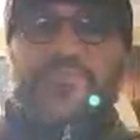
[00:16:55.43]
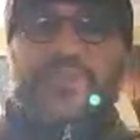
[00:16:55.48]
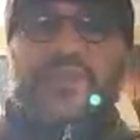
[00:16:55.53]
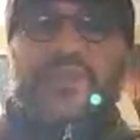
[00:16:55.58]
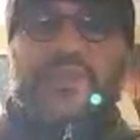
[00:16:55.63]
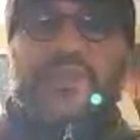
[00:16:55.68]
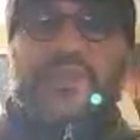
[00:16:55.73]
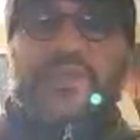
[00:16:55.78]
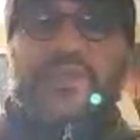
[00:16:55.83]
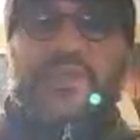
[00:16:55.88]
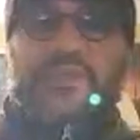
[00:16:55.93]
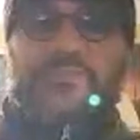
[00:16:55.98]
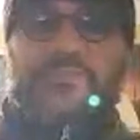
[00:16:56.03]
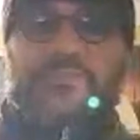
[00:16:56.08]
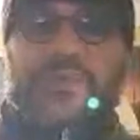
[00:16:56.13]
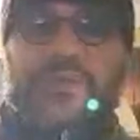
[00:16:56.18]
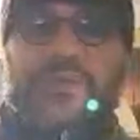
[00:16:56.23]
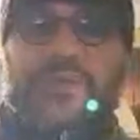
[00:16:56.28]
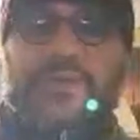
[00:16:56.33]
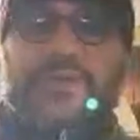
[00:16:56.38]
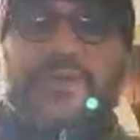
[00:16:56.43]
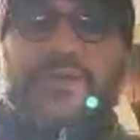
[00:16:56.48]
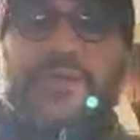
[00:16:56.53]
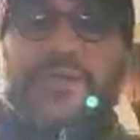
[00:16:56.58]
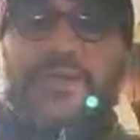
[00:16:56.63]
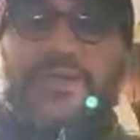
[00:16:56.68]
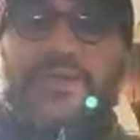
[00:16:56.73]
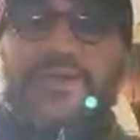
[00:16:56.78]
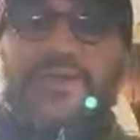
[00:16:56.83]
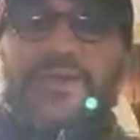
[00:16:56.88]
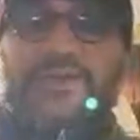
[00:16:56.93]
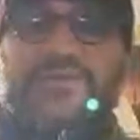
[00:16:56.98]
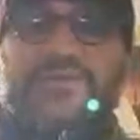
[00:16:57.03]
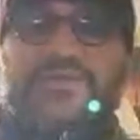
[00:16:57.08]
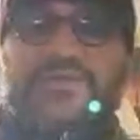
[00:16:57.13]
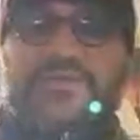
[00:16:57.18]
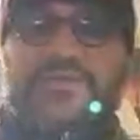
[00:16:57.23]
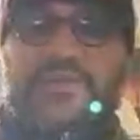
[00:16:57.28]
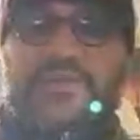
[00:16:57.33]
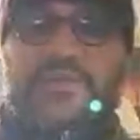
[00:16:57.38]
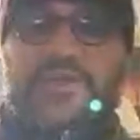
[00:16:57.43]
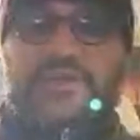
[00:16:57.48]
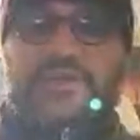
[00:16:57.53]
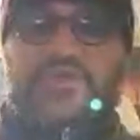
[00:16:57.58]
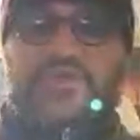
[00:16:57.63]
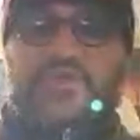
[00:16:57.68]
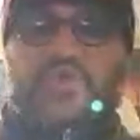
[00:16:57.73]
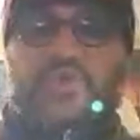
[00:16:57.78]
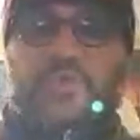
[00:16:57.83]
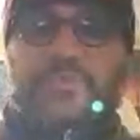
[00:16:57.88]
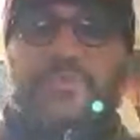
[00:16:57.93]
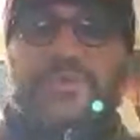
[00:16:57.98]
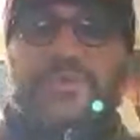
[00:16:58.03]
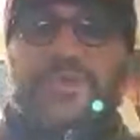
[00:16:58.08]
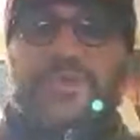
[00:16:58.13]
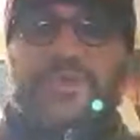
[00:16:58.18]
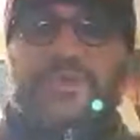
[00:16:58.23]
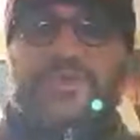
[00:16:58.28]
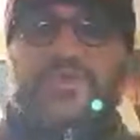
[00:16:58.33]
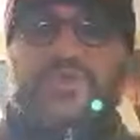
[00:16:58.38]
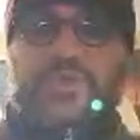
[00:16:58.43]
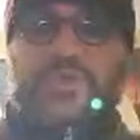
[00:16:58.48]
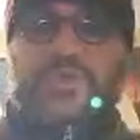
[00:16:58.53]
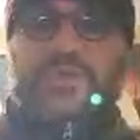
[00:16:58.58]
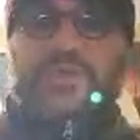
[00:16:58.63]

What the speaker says: in part at least, supernatural.